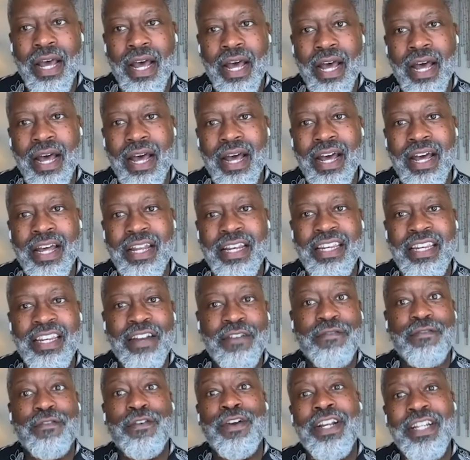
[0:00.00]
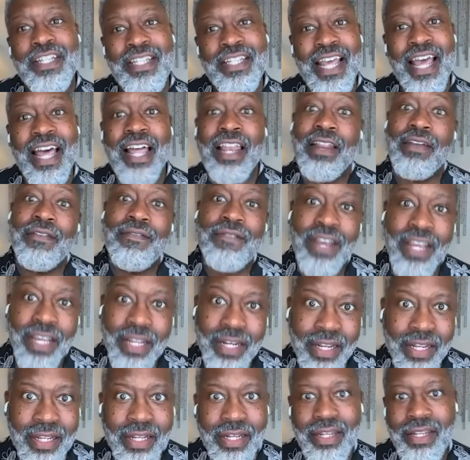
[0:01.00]
uh, a different
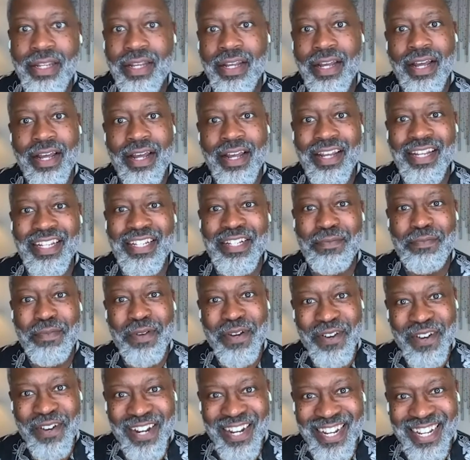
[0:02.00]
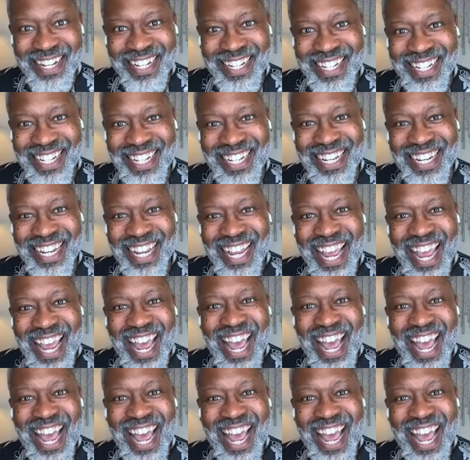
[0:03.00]
elevated experience,